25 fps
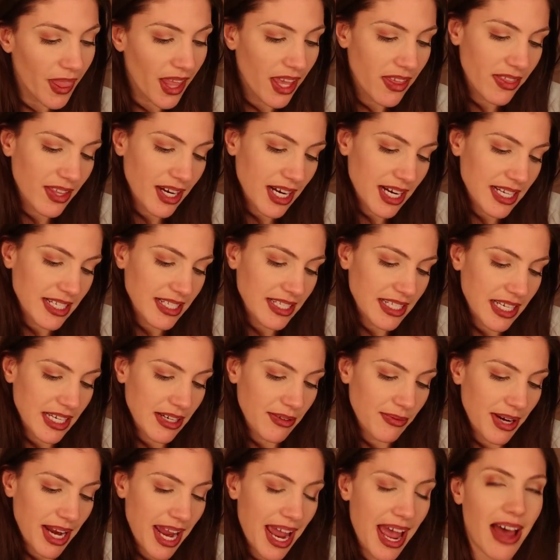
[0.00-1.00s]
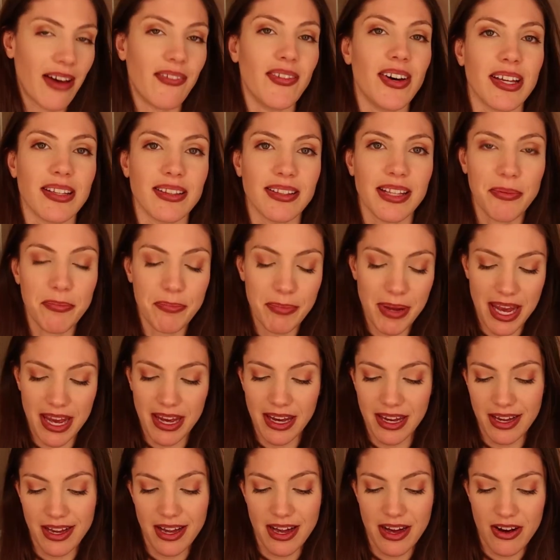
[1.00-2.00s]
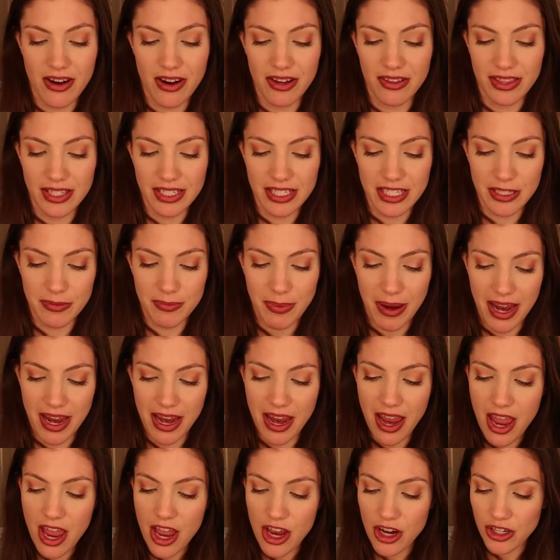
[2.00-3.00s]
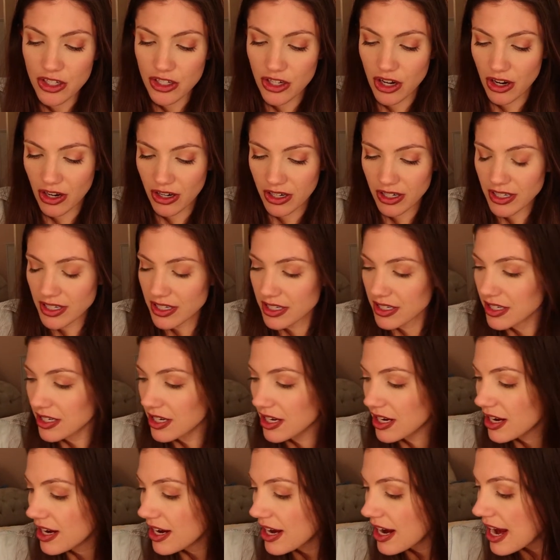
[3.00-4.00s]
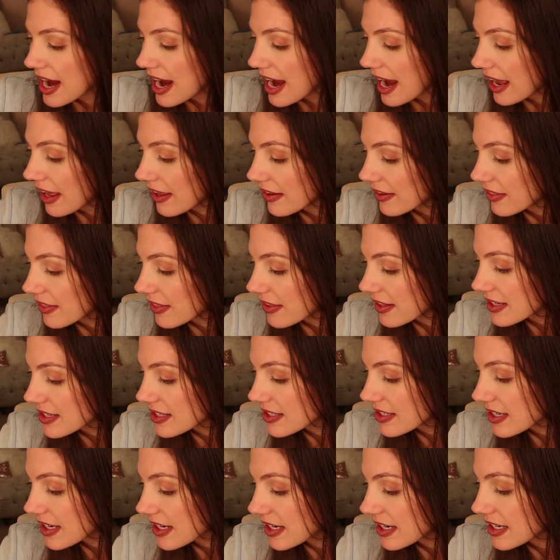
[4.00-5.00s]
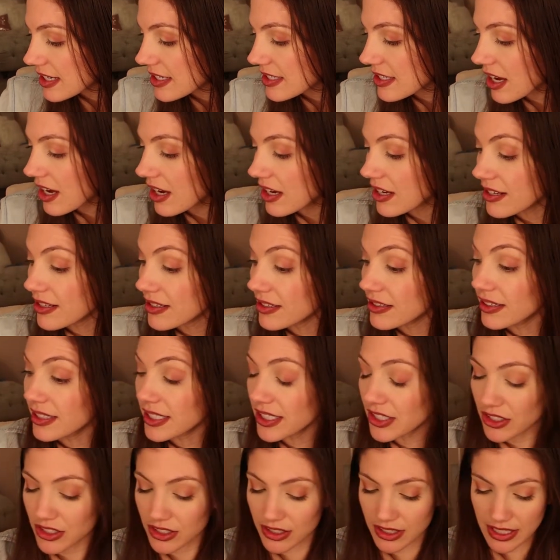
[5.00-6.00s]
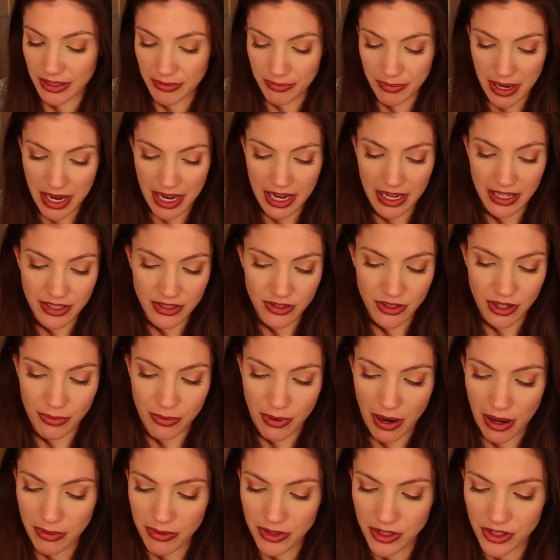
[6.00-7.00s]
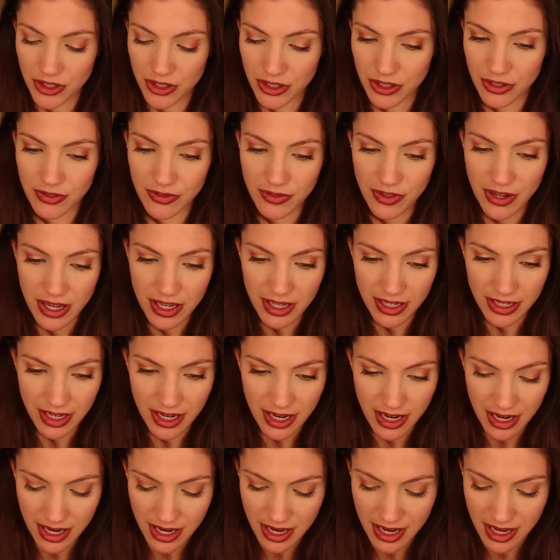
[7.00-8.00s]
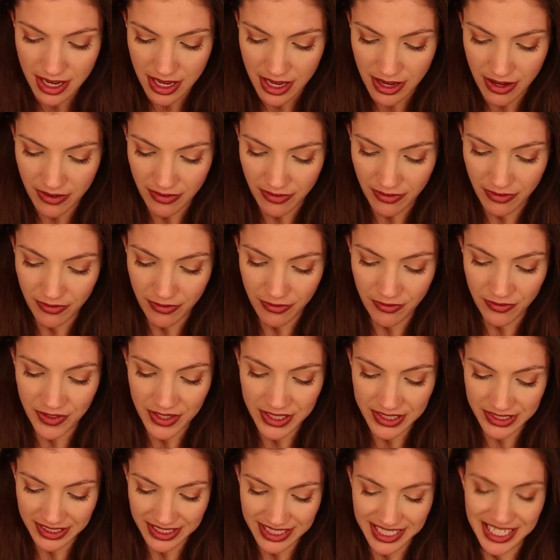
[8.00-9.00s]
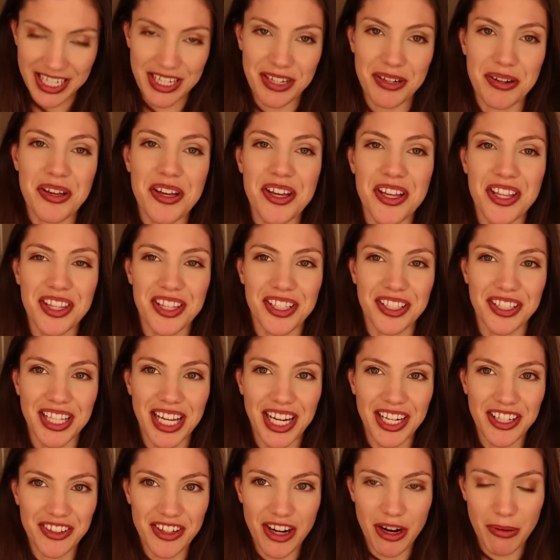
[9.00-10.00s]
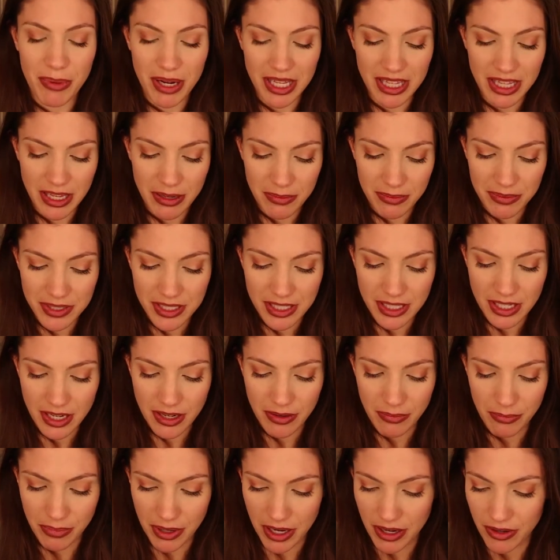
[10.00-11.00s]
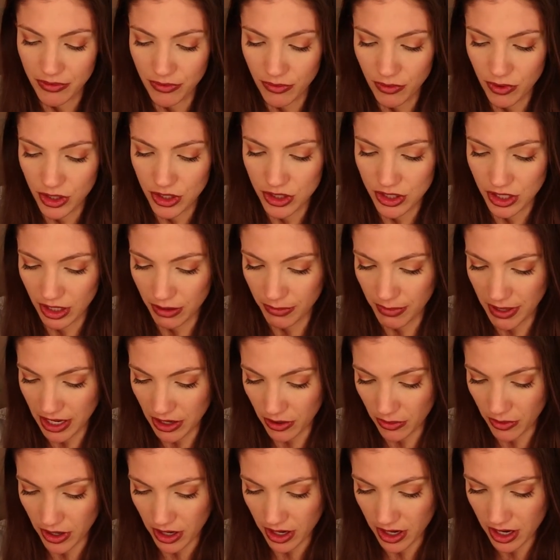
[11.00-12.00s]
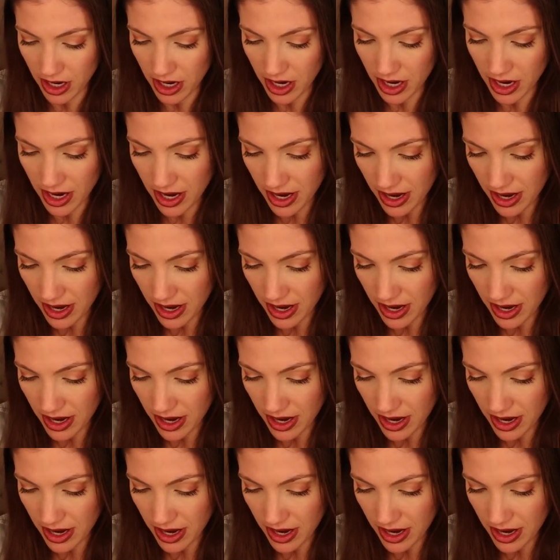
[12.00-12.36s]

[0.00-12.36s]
And then I see we have a lip paint in here, and this is by Tarte. And this is a glitter lip paint, so I probably should have filled in the liner on my lips, but we're just gonna make it work.